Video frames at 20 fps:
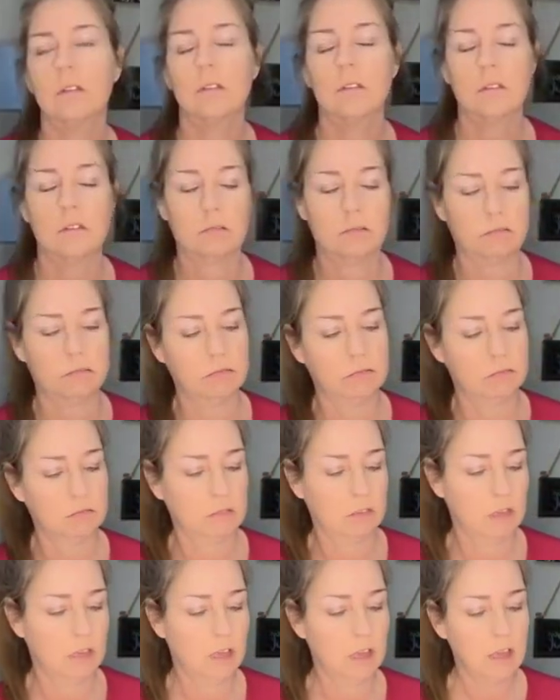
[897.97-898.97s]
Ugh.
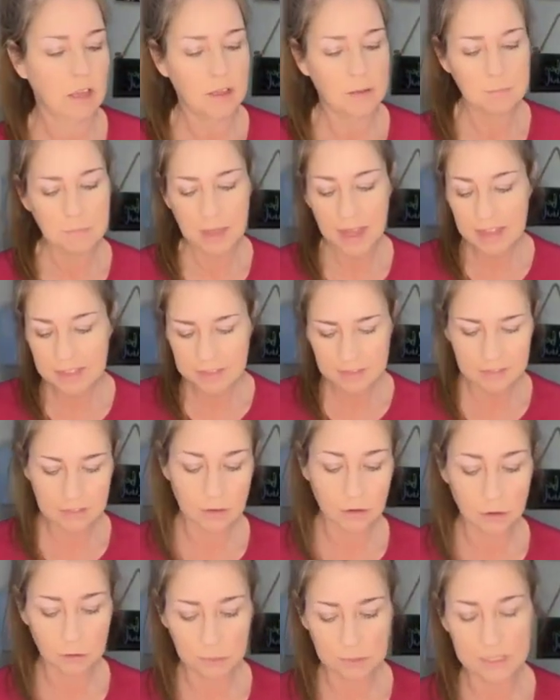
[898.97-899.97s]
Math is
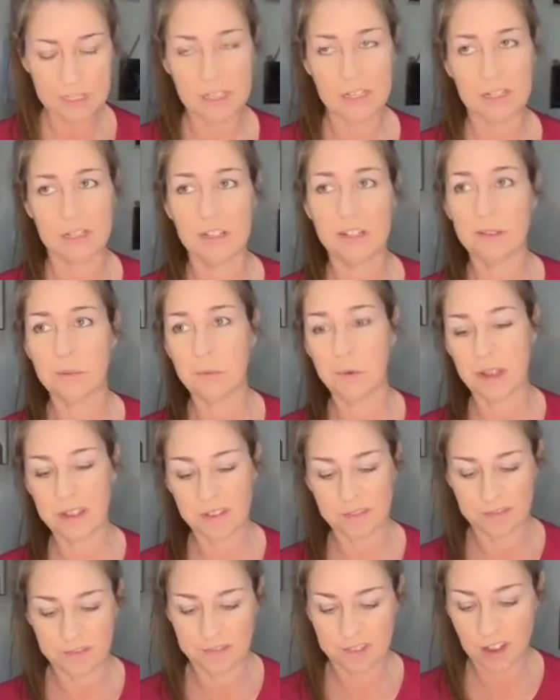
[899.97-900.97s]
always getting in the way
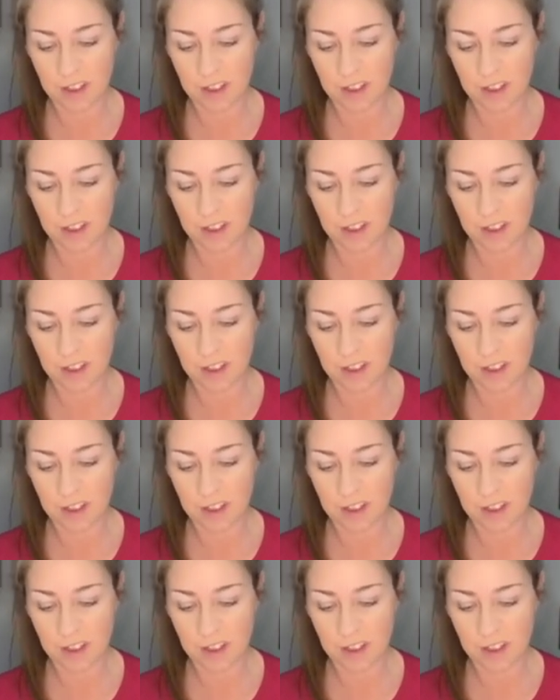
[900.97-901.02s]
of